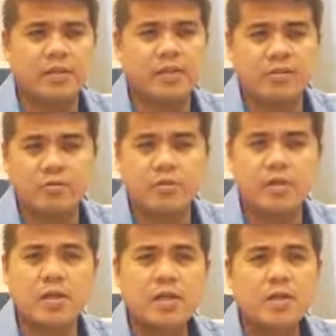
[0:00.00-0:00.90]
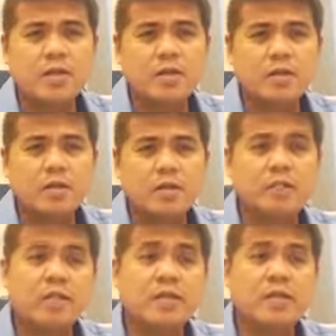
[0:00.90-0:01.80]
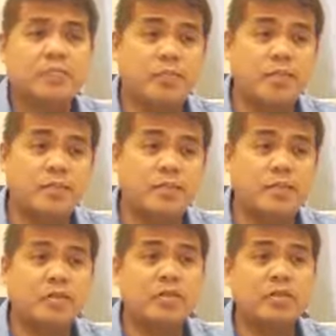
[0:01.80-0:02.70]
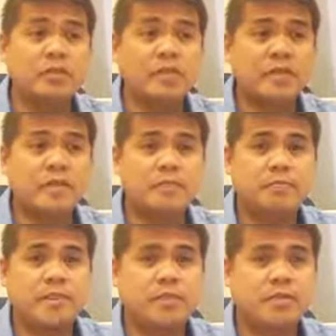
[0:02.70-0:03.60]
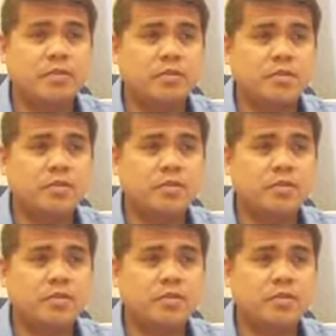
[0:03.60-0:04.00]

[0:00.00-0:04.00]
Number 4, repeat this process across participants'